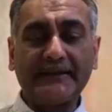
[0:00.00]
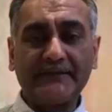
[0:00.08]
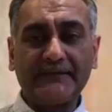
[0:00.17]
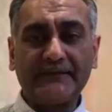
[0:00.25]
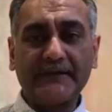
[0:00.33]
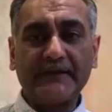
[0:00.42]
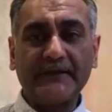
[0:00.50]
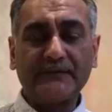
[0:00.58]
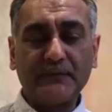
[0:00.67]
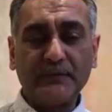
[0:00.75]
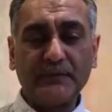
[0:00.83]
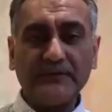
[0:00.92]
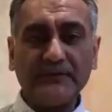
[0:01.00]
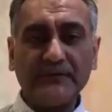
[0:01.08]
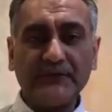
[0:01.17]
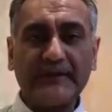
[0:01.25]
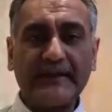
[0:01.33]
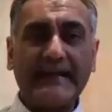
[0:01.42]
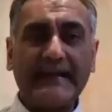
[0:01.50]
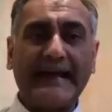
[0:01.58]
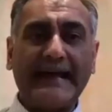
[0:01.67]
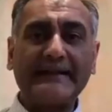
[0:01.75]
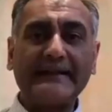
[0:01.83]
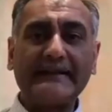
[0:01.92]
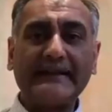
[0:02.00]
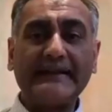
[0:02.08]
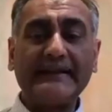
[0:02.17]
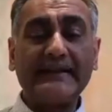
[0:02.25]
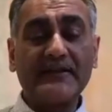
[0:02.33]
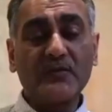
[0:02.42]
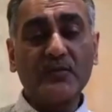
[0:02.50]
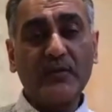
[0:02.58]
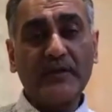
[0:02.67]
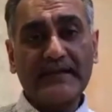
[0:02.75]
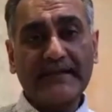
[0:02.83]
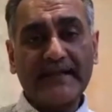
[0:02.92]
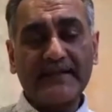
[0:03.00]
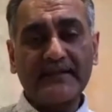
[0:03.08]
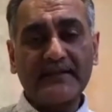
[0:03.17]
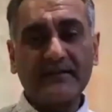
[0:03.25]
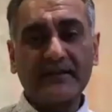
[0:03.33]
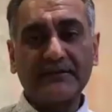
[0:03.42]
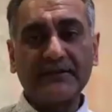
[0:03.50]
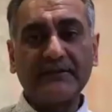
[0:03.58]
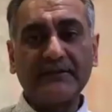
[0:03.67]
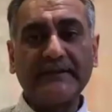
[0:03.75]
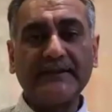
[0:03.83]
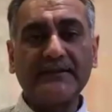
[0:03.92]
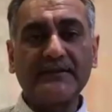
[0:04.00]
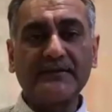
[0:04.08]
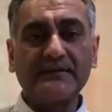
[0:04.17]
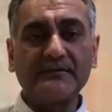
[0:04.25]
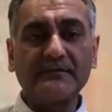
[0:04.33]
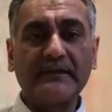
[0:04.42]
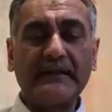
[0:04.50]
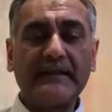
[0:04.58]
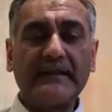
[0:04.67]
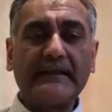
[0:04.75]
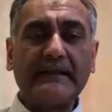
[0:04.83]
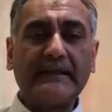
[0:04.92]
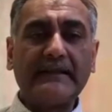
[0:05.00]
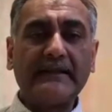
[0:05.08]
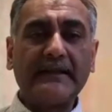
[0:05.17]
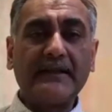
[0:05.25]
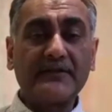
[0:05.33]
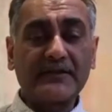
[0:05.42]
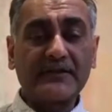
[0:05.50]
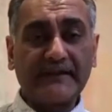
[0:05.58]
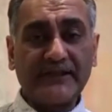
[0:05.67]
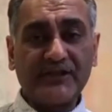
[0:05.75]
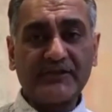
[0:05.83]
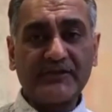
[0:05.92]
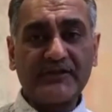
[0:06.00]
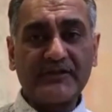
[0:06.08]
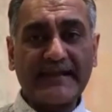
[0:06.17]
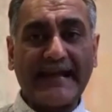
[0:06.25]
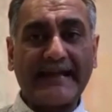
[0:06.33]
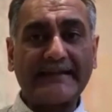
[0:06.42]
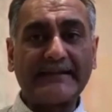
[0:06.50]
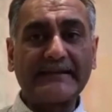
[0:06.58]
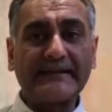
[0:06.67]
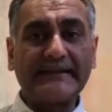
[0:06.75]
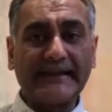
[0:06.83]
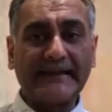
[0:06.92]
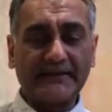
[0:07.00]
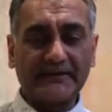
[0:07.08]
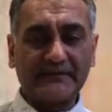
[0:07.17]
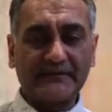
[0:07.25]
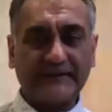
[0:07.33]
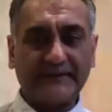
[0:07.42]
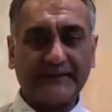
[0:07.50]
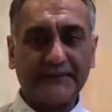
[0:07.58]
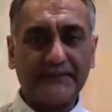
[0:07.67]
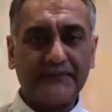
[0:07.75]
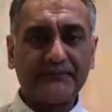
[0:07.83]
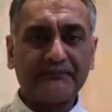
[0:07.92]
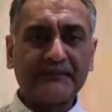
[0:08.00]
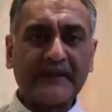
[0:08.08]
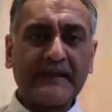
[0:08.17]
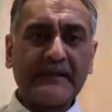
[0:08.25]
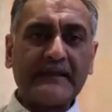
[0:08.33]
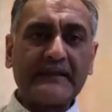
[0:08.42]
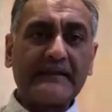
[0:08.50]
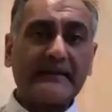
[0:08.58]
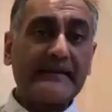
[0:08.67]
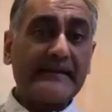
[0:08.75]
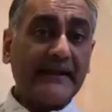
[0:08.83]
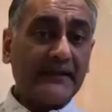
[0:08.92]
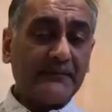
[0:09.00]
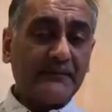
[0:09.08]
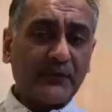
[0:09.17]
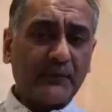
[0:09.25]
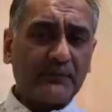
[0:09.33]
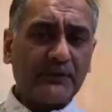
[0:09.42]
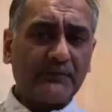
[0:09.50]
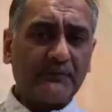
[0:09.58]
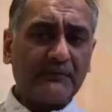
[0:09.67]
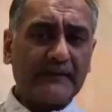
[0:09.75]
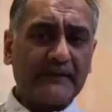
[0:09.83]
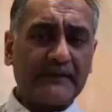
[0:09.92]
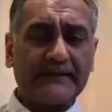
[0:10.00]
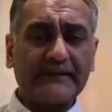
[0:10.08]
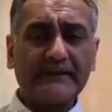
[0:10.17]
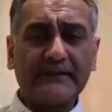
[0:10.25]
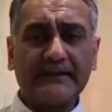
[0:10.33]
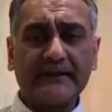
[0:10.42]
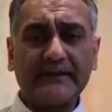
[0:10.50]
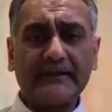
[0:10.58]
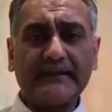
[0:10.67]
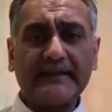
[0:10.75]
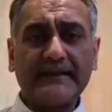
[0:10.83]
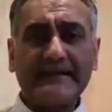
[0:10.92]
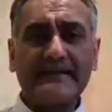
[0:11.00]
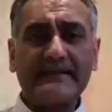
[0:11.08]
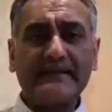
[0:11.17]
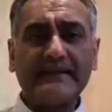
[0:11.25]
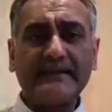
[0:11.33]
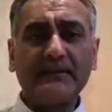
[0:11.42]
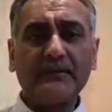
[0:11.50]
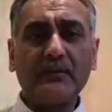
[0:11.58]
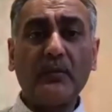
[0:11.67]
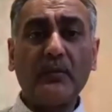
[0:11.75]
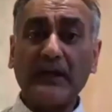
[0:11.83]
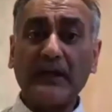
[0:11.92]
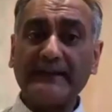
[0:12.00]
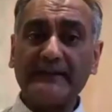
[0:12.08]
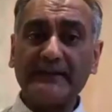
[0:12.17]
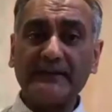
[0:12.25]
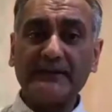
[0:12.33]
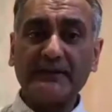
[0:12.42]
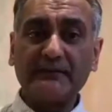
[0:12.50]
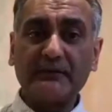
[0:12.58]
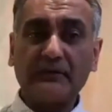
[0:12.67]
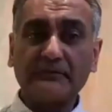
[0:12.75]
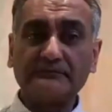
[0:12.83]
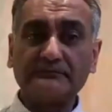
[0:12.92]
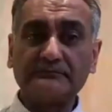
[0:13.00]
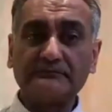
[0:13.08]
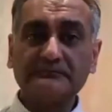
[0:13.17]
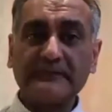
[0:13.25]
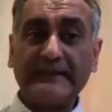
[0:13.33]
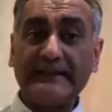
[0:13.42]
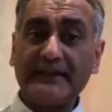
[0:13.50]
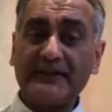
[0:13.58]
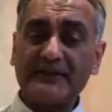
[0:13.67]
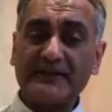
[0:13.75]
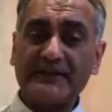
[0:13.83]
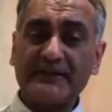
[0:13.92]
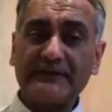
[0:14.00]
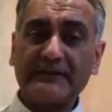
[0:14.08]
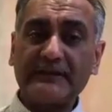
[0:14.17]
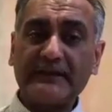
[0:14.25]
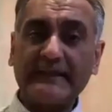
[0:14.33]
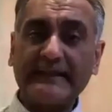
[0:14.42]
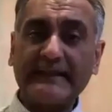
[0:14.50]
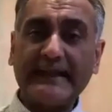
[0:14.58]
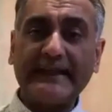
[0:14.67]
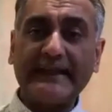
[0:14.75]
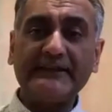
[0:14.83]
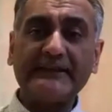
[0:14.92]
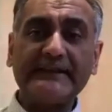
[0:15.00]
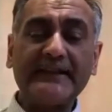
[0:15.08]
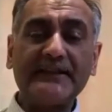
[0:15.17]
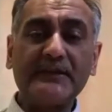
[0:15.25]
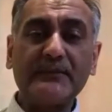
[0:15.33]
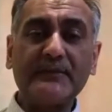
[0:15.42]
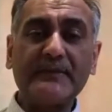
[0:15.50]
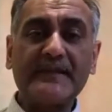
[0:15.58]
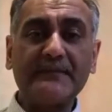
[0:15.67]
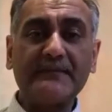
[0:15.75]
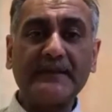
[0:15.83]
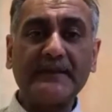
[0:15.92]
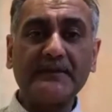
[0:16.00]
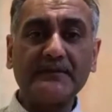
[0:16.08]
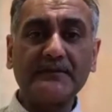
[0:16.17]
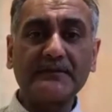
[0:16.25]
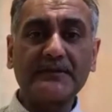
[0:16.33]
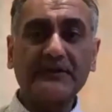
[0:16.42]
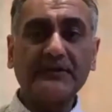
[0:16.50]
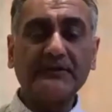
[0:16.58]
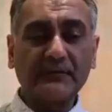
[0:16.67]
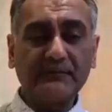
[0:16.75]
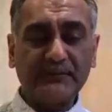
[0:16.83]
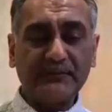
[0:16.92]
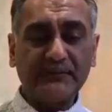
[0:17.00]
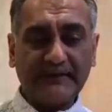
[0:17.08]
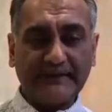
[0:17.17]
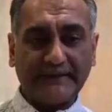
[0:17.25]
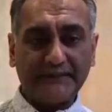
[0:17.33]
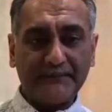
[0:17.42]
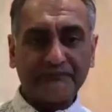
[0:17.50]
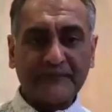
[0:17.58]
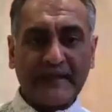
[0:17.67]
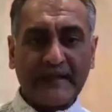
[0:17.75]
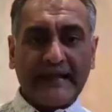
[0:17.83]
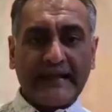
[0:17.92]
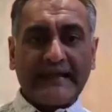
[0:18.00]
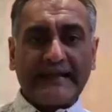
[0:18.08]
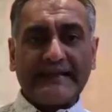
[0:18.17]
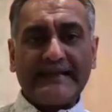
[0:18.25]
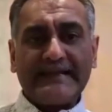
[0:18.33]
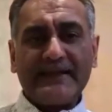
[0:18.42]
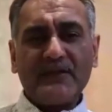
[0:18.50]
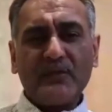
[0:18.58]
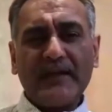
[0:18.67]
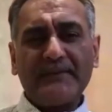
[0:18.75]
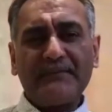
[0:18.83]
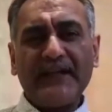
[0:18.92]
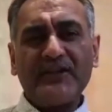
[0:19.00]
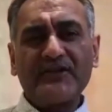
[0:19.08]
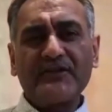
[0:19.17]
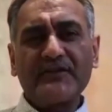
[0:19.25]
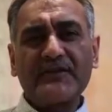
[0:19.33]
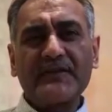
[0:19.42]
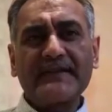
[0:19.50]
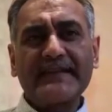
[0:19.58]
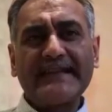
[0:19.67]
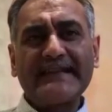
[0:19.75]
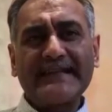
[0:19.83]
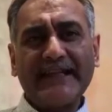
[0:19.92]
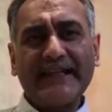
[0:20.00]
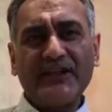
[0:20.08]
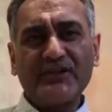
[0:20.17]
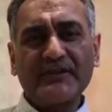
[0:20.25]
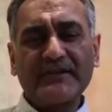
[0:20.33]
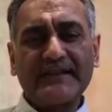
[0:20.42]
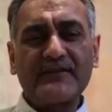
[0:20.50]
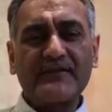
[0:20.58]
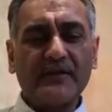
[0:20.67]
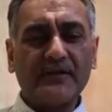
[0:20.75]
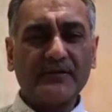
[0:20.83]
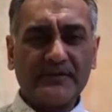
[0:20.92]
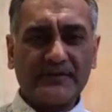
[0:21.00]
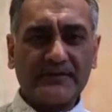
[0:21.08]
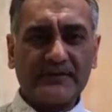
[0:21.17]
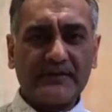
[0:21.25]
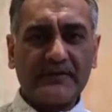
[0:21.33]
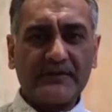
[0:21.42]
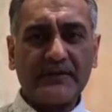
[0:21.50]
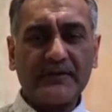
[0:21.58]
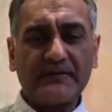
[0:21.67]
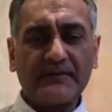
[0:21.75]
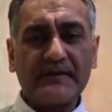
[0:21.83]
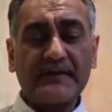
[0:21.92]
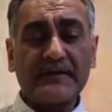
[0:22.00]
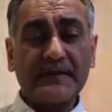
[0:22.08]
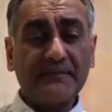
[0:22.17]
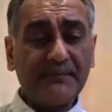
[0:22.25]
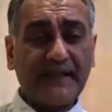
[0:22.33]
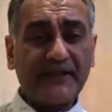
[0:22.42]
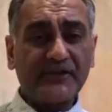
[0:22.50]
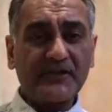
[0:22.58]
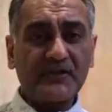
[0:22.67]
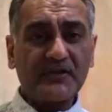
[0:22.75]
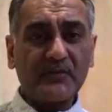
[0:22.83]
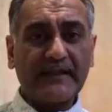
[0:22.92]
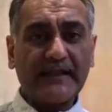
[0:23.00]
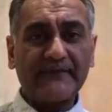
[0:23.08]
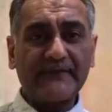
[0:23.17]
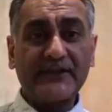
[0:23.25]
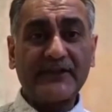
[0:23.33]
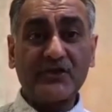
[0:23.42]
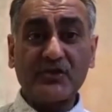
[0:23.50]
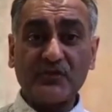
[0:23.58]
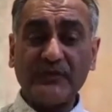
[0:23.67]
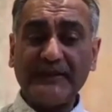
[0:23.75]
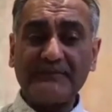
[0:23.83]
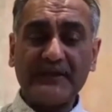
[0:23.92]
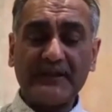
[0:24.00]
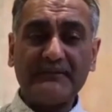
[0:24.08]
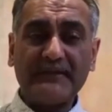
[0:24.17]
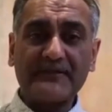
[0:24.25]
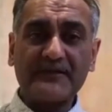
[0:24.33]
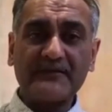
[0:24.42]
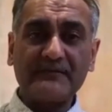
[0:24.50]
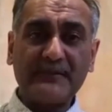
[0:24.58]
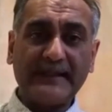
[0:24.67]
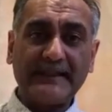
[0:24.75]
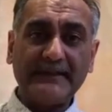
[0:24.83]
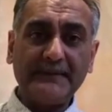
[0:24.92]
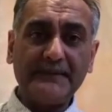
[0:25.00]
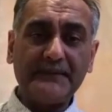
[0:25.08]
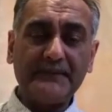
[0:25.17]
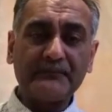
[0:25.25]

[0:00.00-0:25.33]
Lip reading: of wounds, and in its worst case scenario, lead to ulcerations and gangrene. The second problem that can occur is the wiring can go wrong, the electrics, if you like, and you can end up with something called neuropathy. This is where patients' sensation is altered. So some patients will have extreme amounts of pain,